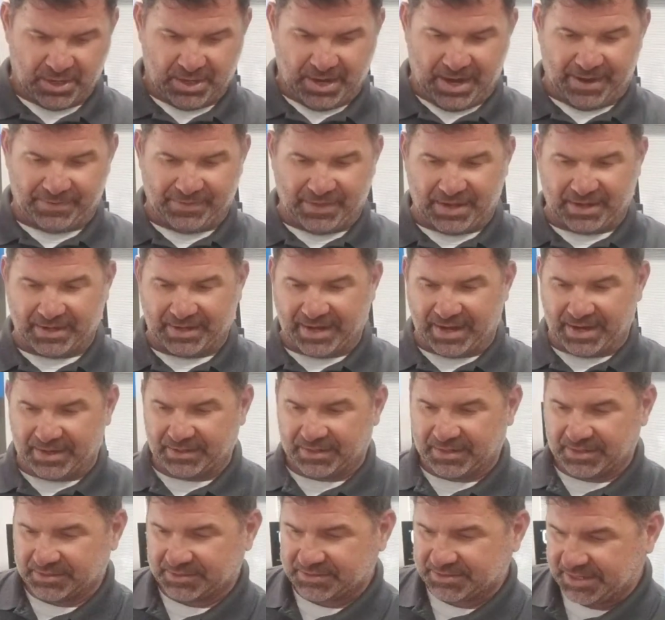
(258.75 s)
And that again
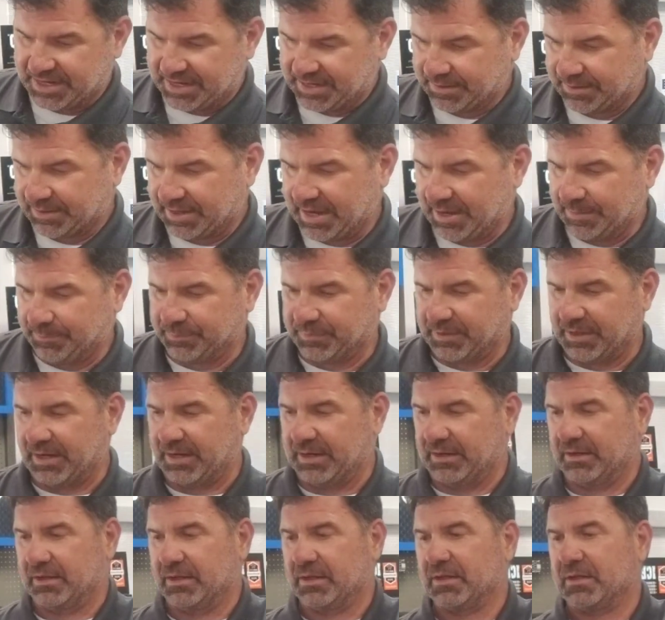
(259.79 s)
can keep
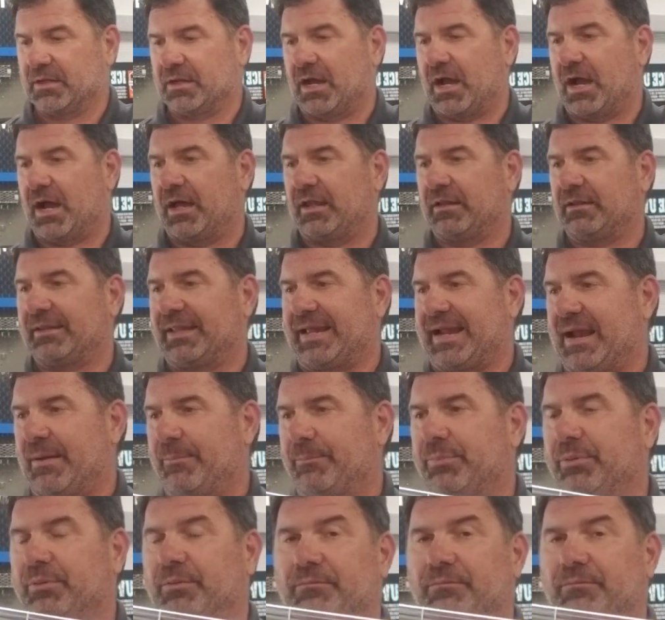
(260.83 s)
the lamp